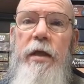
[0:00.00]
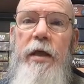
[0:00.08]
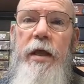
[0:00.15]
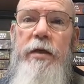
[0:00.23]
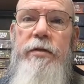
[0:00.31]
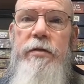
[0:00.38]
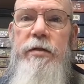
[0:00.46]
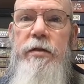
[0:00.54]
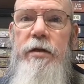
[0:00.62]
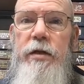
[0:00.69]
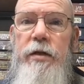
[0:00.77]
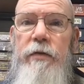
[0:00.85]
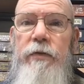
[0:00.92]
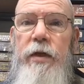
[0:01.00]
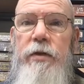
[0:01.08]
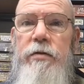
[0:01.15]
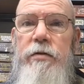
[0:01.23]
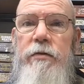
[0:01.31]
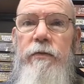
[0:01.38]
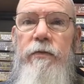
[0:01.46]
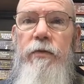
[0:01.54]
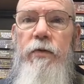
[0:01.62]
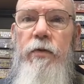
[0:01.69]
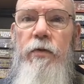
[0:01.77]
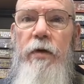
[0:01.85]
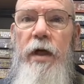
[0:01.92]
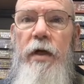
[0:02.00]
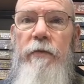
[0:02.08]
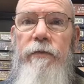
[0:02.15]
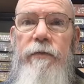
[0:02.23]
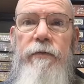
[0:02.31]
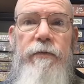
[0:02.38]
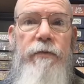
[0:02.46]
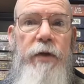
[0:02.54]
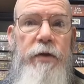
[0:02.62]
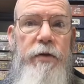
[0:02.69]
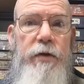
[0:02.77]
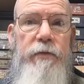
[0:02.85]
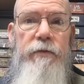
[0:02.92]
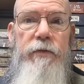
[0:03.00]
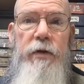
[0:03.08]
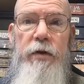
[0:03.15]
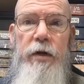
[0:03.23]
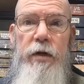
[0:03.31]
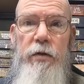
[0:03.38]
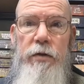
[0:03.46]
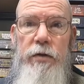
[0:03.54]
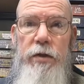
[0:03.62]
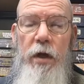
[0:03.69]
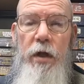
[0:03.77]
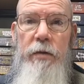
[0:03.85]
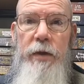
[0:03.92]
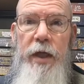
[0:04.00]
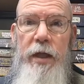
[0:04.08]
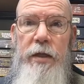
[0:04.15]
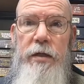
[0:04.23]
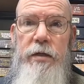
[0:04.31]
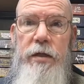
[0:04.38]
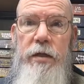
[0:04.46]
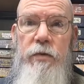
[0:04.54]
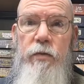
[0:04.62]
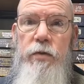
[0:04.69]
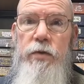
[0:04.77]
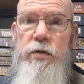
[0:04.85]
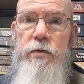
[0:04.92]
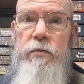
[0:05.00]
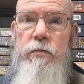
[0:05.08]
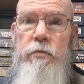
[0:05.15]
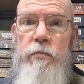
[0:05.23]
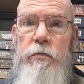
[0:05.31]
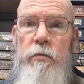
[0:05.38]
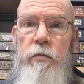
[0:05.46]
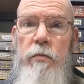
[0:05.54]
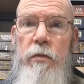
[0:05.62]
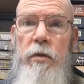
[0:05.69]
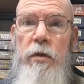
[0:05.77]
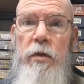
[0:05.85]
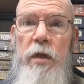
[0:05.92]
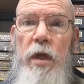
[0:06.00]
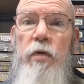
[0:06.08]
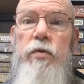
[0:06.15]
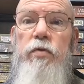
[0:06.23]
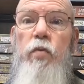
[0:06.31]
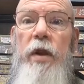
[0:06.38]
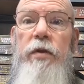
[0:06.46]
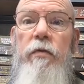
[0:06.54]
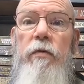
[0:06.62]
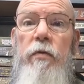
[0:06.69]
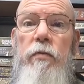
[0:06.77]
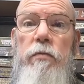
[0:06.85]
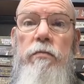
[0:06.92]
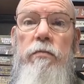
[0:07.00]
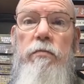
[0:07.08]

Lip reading: at an event for a very, very long time. And it was wonderful.